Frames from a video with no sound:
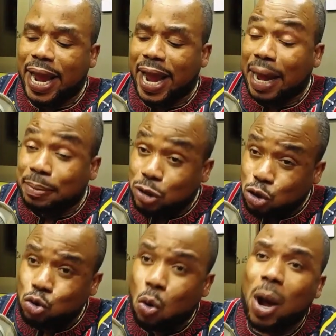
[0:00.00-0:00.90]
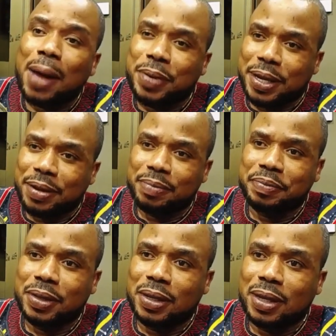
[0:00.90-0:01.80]
And I'm so happy.
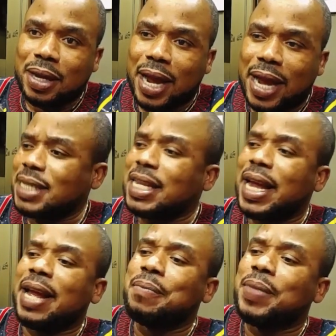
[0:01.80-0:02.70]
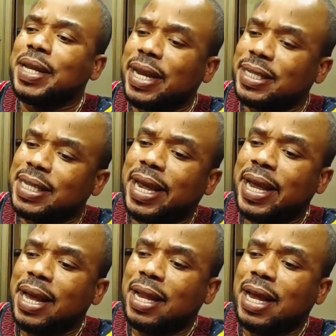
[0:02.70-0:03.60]
And yes, I am say,
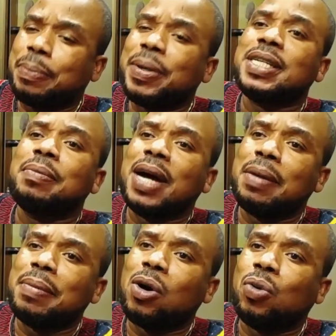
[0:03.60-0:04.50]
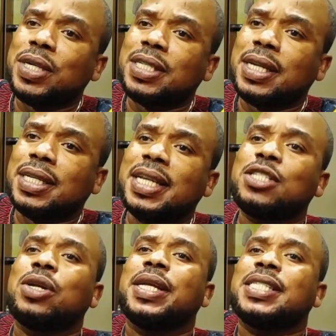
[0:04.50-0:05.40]
like President Mahama always says, this is
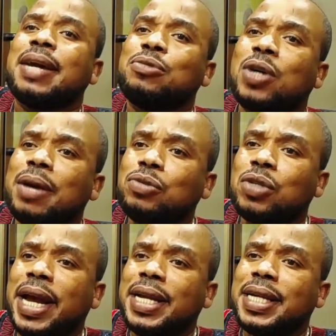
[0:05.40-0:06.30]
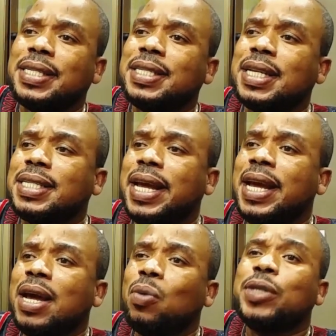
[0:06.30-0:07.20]
not the time to come to Ghanaians and say,
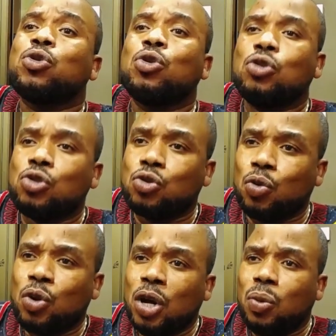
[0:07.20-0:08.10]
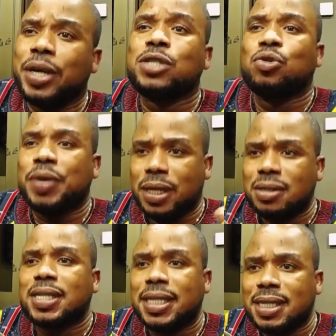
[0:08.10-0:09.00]
we told you so. We need to be
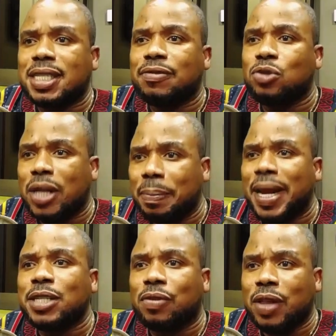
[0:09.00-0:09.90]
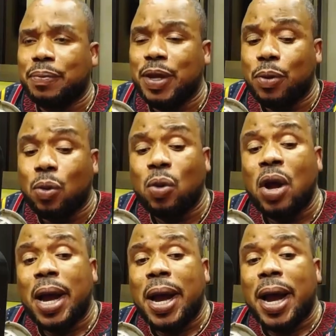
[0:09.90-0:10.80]
sensitive to the plight of the people.
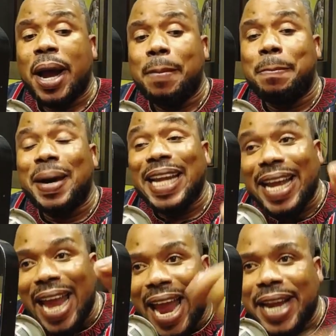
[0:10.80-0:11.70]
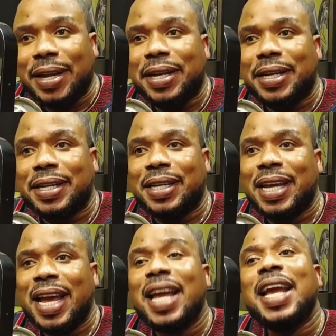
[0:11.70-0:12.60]
But again,
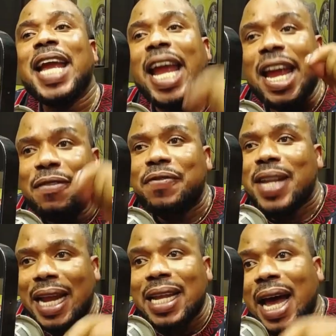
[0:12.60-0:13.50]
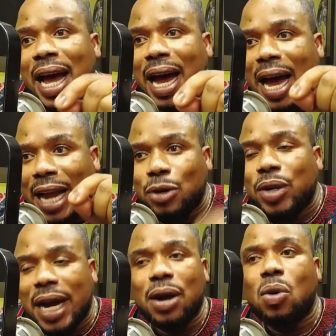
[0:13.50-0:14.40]
if Nana
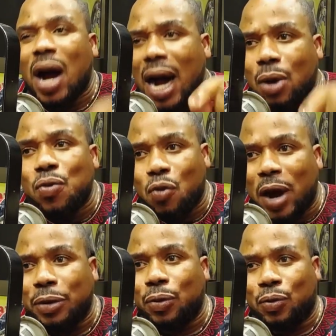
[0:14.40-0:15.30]
Adodankwa Akufo-Addo